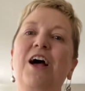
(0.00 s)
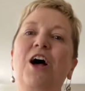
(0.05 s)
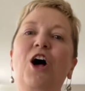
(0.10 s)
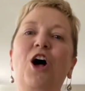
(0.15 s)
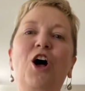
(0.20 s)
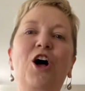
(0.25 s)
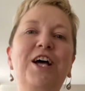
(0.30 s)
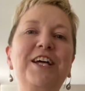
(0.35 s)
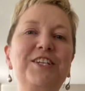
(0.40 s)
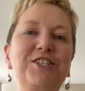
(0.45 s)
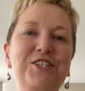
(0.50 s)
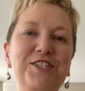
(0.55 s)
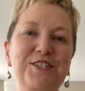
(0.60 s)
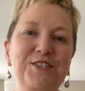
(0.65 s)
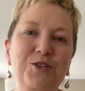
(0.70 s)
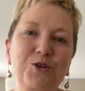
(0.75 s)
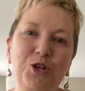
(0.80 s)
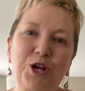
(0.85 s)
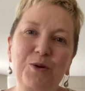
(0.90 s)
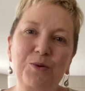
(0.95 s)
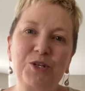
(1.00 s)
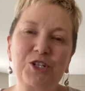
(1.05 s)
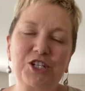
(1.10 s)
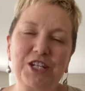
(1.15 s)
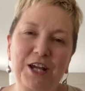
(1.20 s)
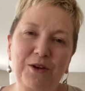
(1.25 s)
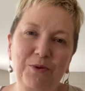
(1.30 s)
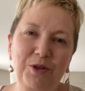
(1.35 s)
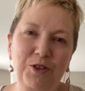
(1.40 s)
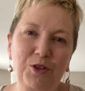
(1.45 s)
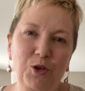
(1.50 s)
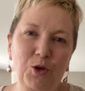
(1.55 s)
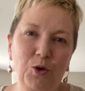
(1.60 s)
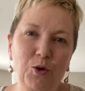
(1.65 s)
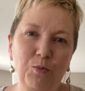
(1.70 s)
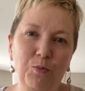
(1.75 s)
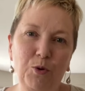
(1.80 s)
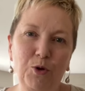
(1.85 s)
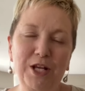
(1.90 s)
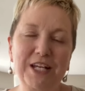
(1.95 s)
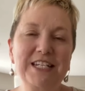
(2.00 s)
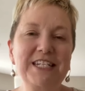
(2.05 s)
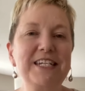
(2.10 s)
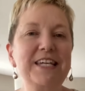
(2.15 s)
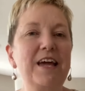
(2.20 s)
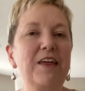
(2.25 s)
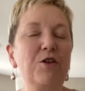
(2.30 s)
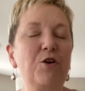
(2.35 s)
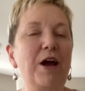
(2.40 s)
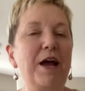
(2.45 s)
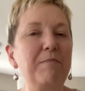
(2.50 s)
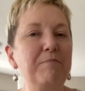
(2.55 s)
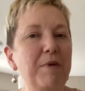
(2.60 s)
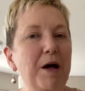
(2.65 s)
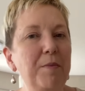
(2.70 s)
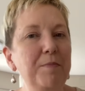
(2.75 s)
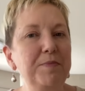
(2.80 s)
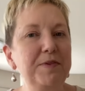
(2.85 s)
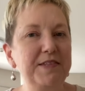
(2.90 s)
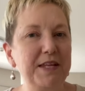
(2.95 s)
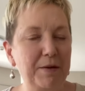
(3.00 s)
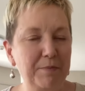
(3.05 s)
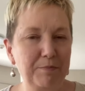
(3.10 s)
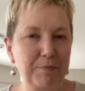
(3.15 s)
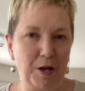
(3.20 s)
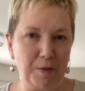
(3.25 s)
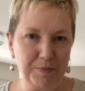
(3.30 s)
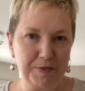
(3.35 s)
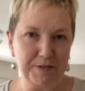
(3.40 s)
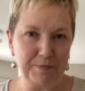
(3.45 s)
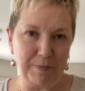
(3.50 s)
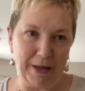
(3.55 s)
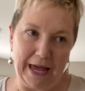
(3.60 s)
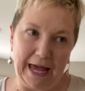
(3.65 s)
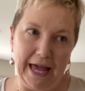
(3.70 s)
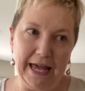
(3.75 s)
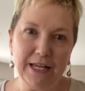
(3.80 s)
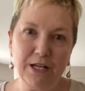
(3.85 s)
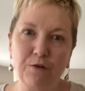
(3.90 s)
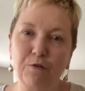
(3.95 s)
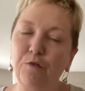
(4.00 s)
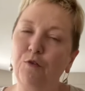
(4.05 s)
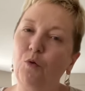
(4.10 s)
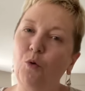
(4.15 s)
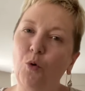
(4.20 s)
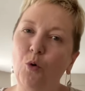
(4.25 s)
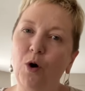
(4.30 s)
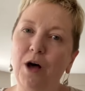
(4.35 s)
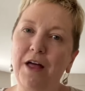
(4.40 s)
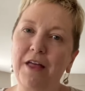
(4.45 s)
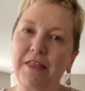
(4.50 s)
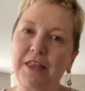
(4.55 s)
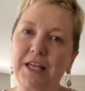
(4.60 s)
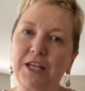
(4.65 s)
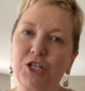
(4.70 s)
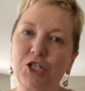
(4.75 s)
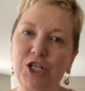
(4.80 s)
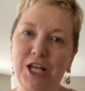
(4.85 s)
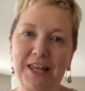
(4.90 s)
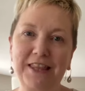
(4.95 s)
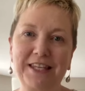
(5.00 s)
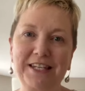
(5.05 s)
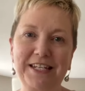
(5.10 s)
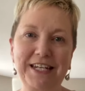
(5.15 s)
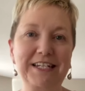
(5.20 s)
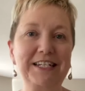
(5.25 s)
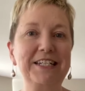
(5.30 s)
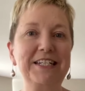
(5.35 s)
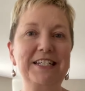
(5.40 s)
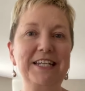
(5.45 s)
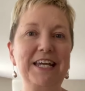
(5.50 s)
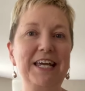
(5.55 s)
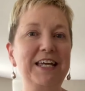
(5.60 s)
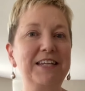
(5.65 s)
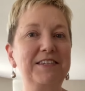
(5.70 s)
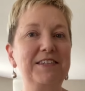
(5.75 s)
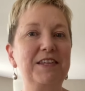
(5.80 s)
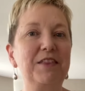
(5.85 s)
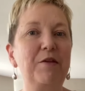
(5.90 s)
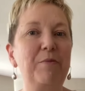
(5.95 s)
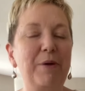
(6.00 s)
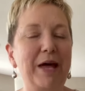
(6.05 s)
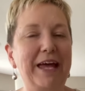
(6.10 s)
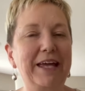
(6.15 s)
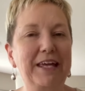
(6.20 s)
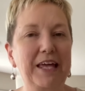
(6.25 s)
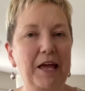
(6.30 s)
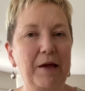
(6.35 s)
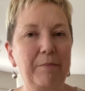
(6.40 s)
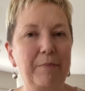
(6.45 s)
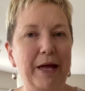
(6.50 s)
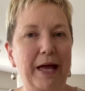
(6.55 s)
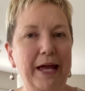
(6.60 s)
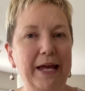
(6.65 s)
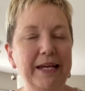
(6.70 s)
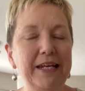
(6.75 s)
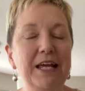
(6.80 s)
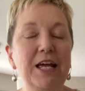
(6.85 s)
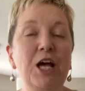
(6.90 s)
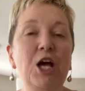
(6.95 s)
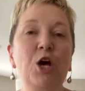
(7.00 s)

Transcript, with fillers: Hi, just thought I would share with you putting together a mums and bubs bag for the Share the Dignity It's in the Bag campaign,